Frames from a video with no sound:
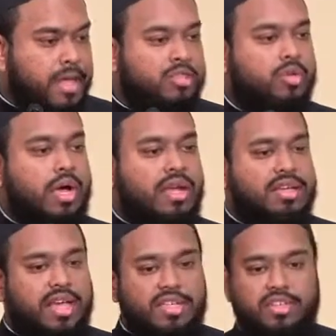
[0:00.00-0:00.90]
So,
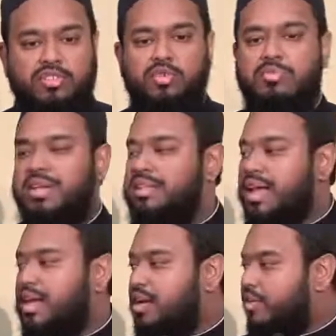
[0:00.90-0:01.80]
al-kayyisu man
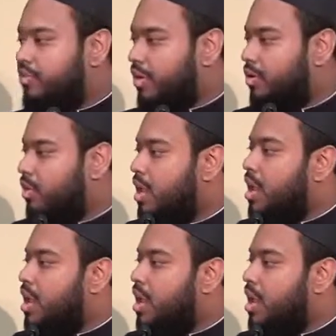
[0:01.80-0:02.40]
dana nafsahu.